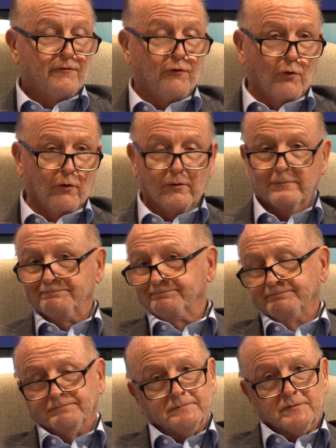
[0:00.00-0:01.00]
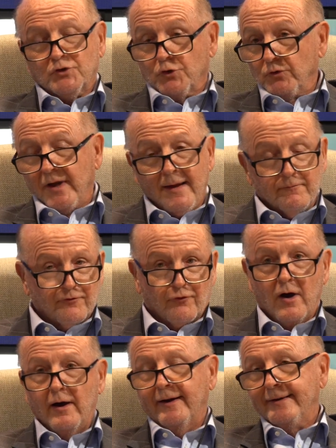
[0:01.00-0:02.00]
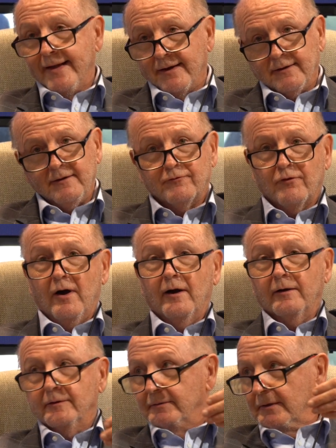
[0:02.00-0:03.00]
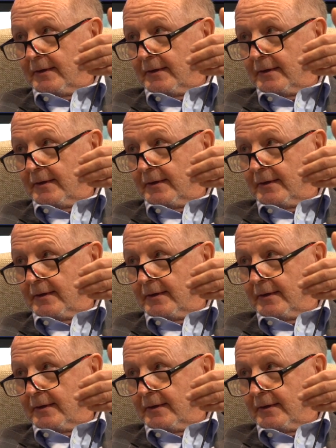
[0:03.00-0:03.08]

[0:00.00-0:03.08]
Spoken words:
for true name fraud, identity fraud,